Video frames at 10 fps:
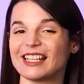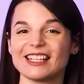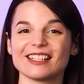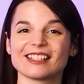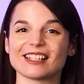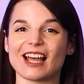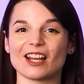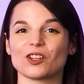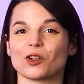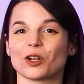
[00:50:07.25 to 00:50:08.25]

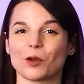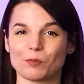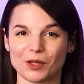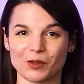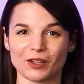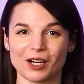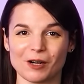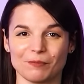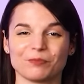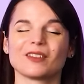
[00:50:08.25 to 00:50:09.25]
inside your
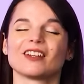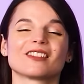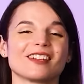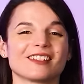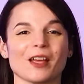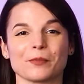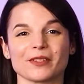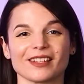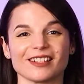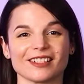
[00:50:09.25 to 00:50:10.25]
computer. Here's an example
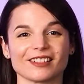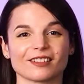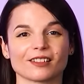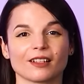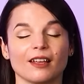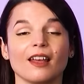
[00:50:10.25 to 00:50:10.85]
sentence.